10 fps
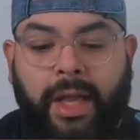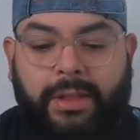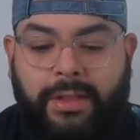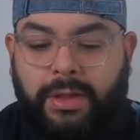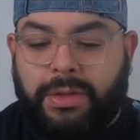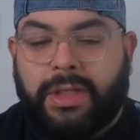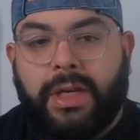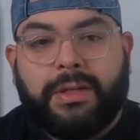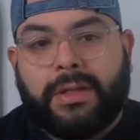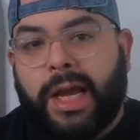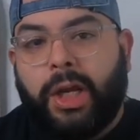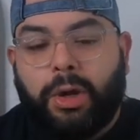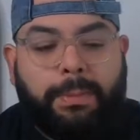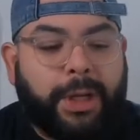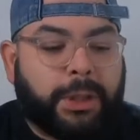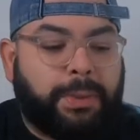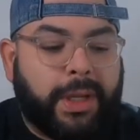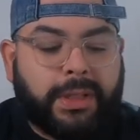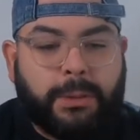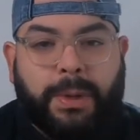It still says Nike on a bunch of places,